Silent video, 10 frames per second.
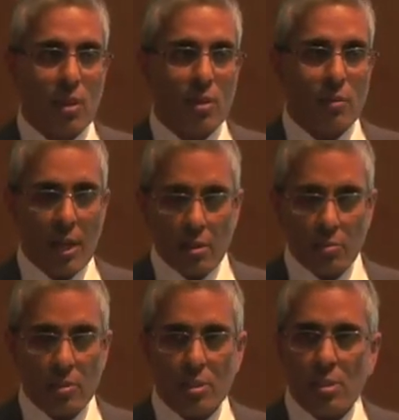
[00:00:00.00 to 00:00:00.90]

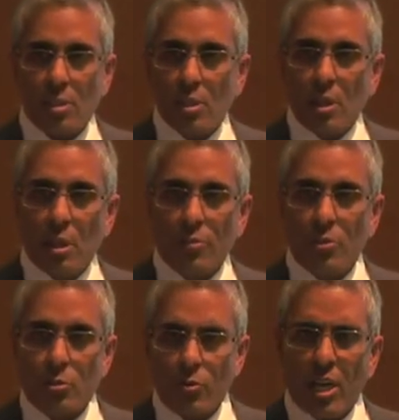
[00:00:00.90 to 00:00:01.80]
around the
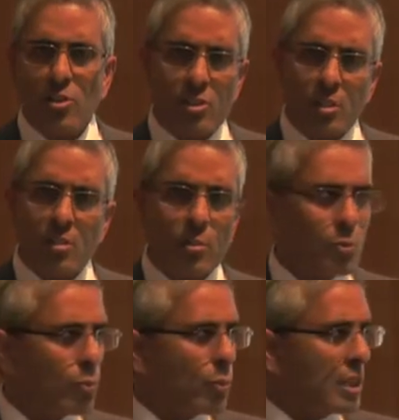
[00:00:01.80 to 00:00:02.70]
direction
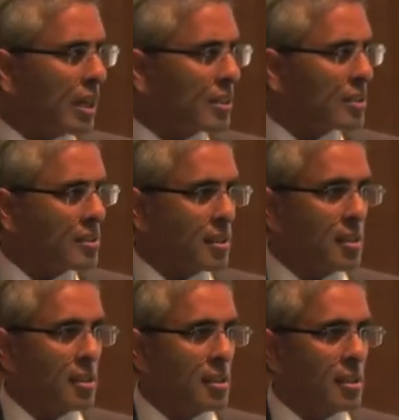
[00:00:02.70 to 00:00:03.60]
we'd like to
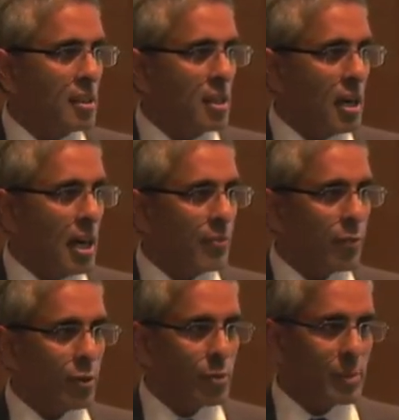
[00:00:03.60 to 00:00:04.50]
see uh,
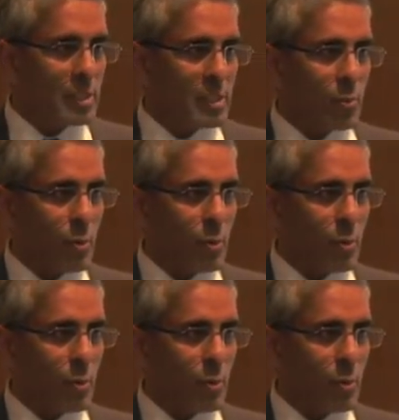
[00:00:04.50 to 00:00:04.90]
for UBC.